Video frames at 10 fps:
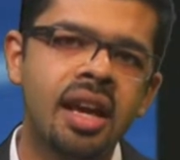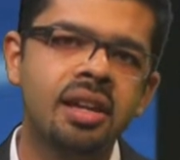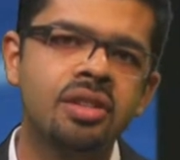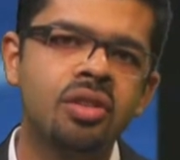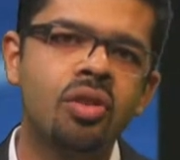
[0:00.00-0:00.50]

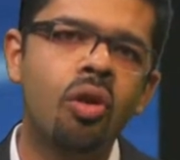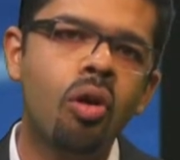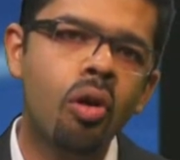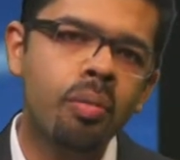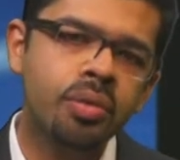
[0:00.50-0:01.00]
direction
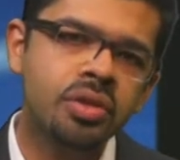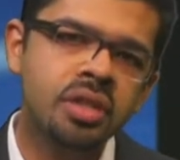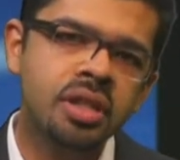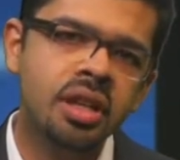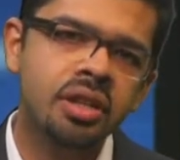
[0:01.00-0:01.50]

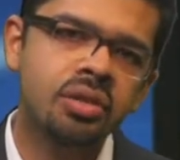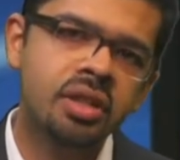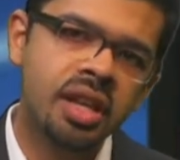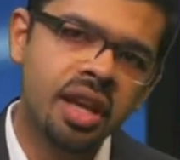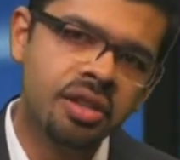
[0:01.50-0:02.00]
opposite to
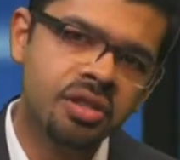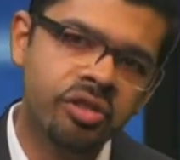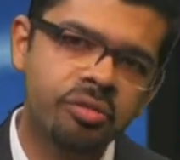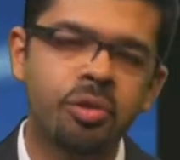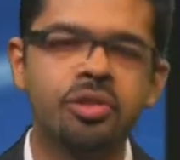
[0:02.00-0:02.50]
the direction
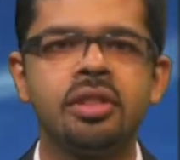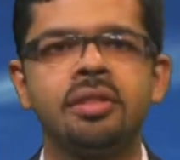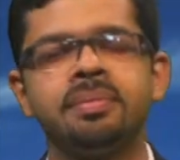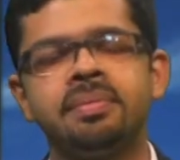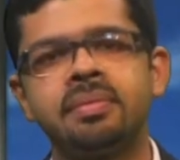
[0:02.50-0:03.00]
of motion,
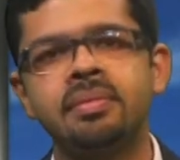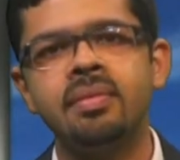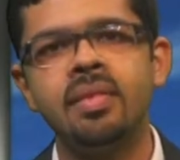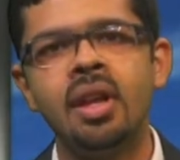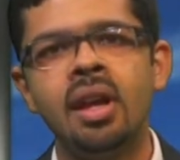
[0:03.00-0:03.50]

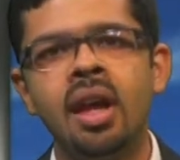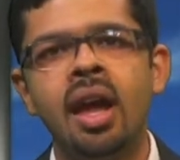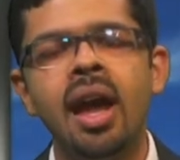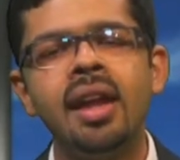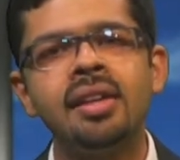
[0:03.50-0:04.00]

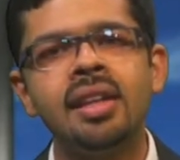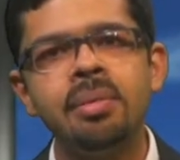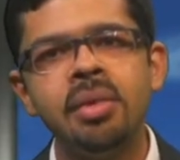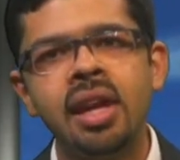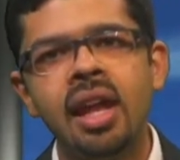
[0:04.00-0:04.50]
and it
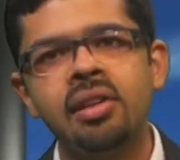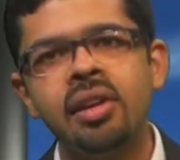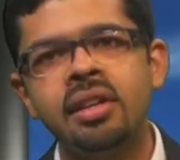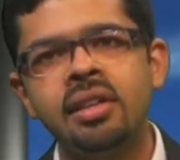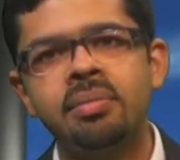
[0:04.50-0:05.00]
can be
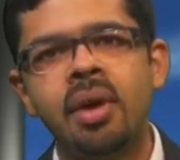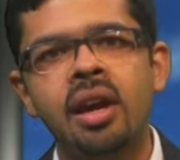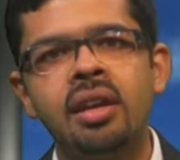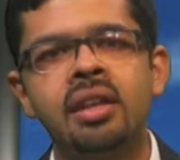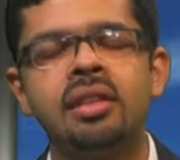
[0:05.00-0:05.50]
calculated
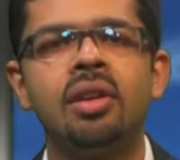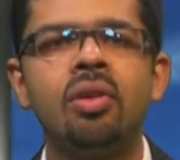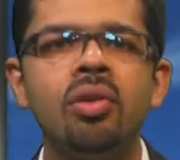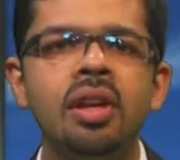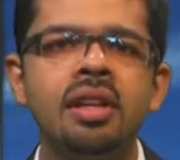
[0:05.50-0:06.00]
by the
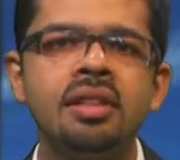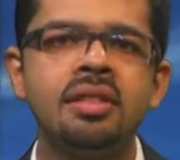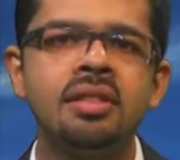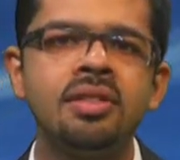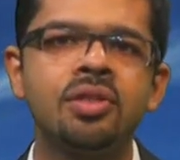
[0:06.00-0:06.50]
rolling
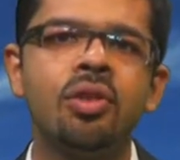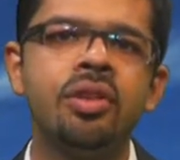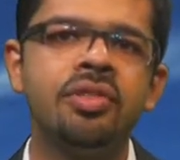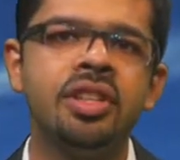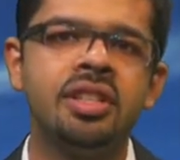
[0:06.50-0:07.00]
resistance
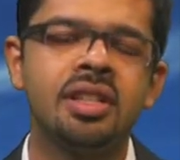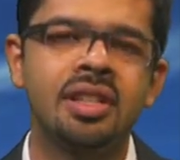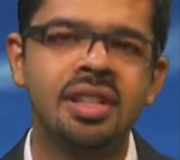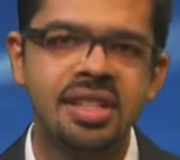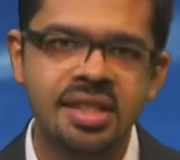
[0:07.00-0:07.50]

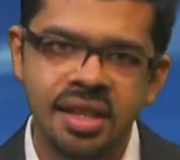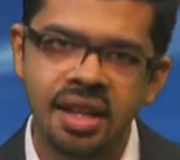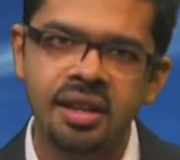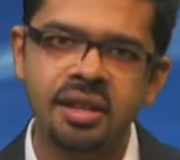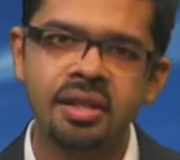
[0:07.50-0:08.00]
coefficient
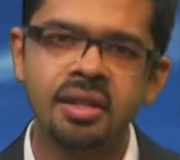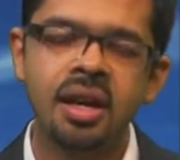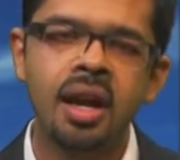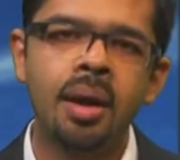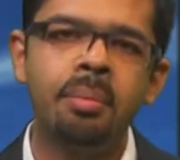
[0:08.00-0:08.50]
CR
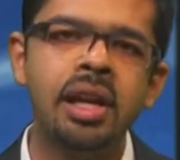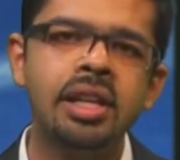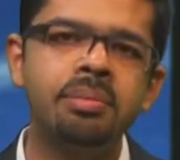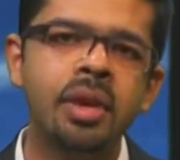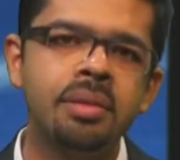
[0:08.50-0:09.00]

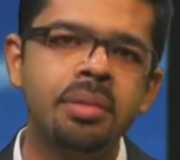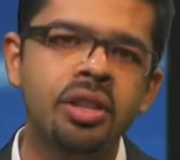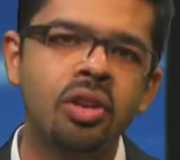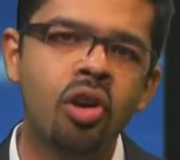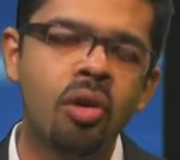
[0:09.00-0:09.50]
multiplied by
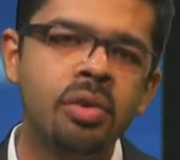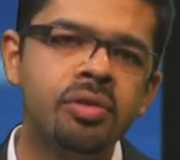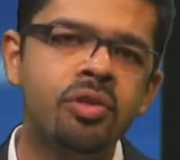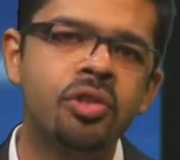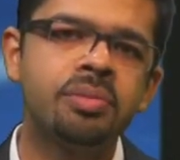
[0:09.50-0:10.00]
the normal
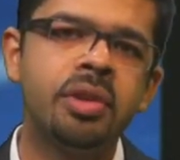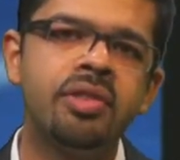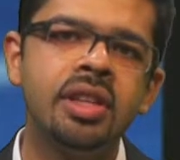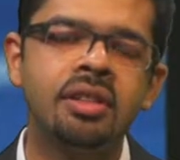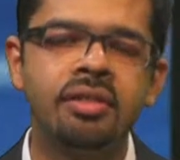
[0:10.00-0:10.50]
force
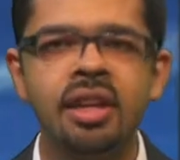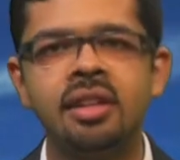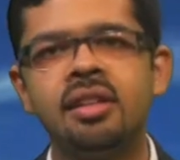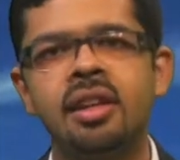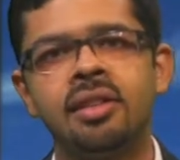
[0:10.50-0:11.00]
between the
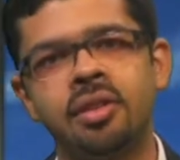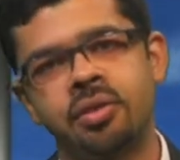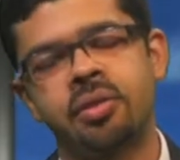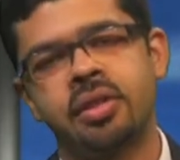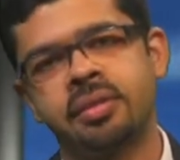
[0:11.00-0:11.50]
vehicle and the
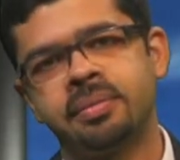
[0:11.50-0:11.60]
road.